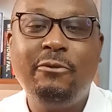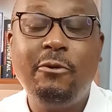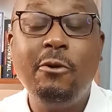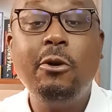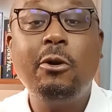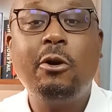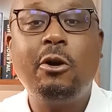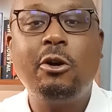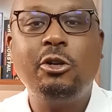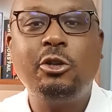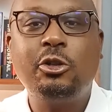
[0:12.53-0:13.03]

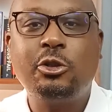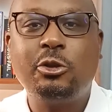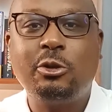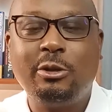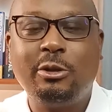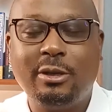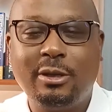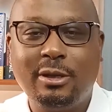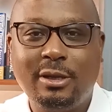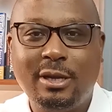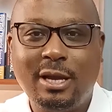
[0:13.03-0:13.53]
full
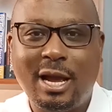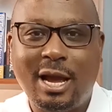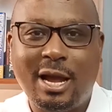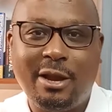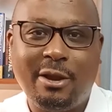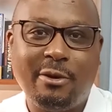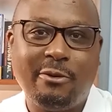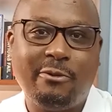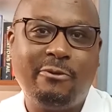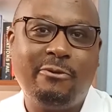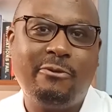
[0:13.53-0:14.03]
control
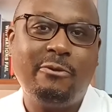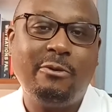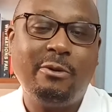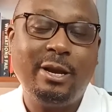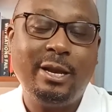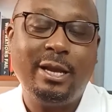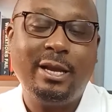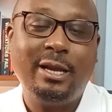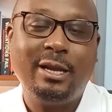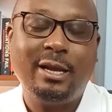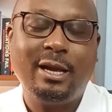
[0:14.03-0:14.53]
and you're
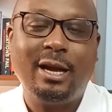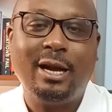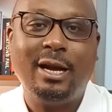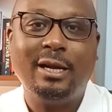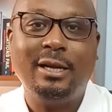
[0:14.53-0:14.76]
fully